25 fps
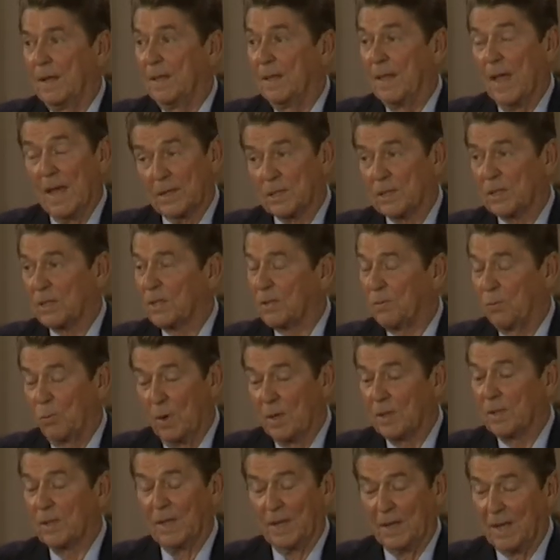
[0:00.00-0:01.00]
That's
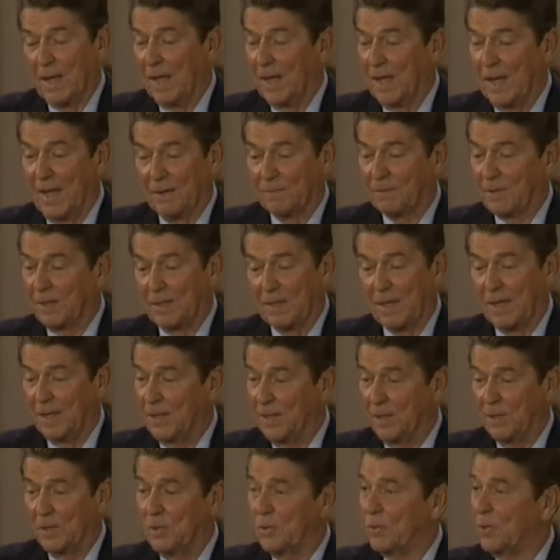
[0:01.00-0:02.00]
one thing I have to tell
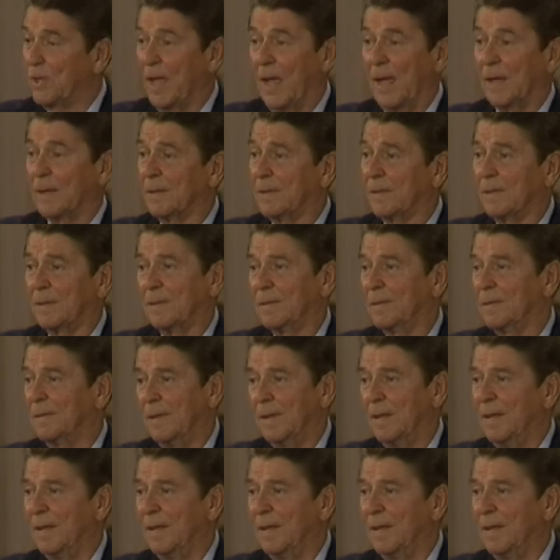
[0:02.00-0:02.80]
you. You can't